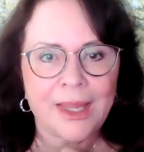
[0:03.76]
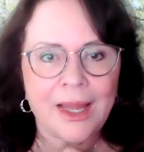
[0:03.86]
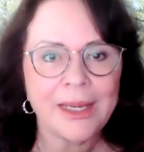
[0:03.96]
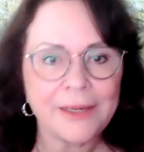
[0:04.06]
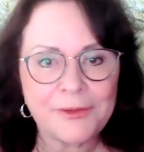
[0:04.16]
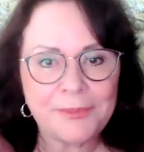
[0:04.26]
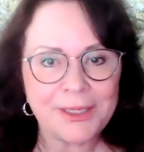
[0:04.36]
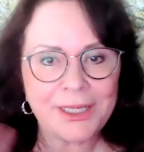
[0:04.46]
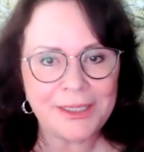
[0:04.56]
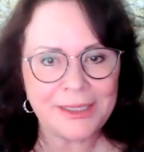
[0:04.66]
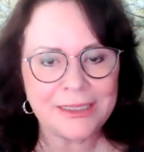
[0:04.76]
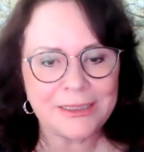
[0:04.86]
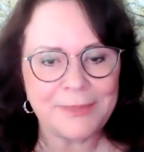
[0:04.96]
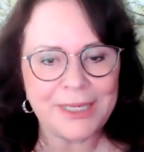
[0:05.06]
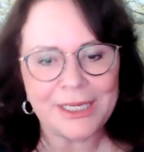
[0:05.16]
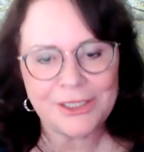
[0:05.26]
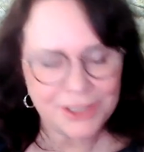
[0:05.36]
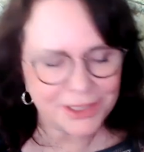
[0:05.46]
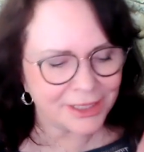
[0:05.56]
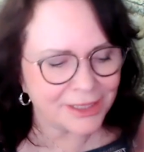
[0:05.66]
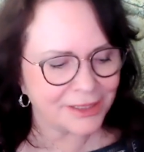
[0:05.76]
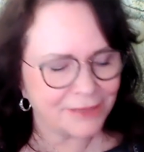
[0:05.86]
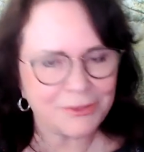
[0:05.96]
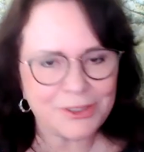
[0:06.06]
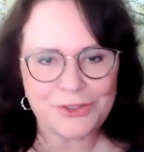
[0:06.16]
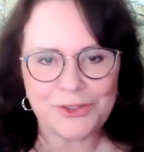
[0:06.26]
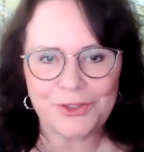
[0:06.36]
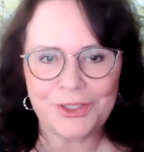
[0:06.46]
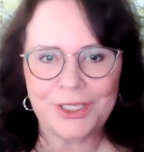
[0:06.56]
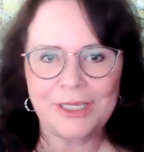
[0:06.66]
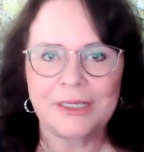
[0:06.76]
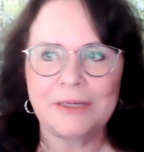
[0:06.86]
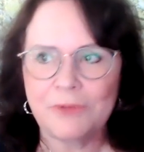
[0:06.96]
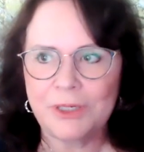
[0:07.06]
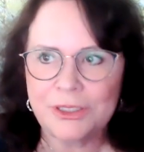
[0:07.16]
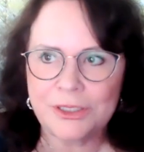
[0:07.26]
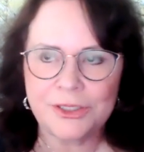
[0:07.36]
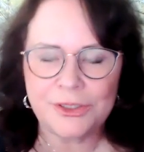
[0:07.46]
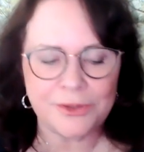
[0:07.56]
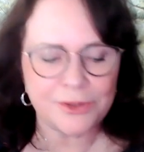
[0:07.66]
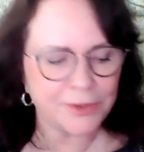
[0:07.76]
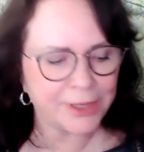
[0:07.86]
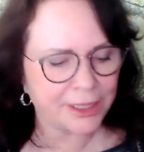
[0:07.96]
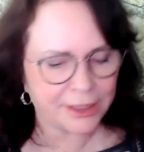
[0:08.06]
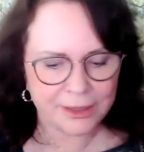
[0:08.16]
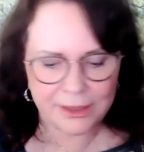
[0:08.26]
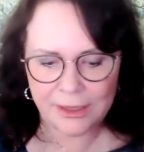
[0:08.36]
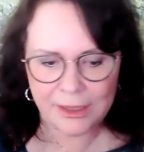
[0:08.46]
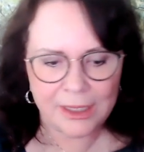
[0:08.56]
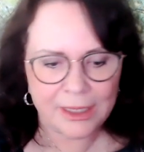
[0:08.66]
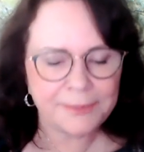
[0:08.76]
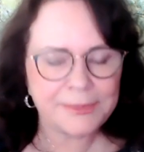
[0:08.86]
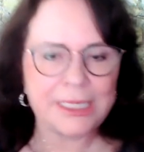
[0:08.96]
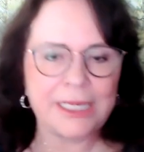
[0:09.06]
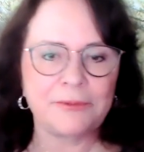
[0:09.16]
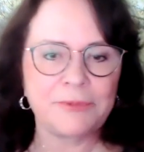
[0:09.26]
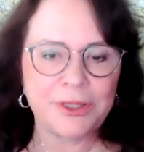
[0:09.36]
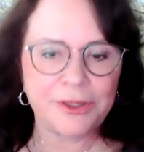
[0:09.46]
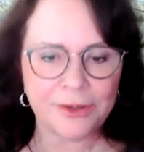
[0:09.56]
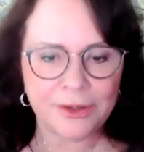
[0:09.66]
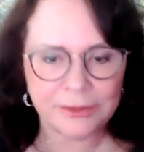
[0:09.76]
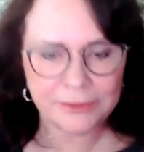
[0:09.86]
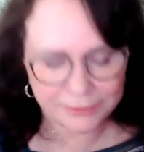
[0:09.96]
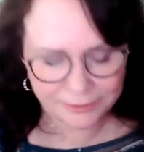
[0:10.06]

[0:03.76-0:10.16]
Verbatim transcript: Hi, everybody. It's me. I just got done with Sterling and I wanted to do a quick update with y'all.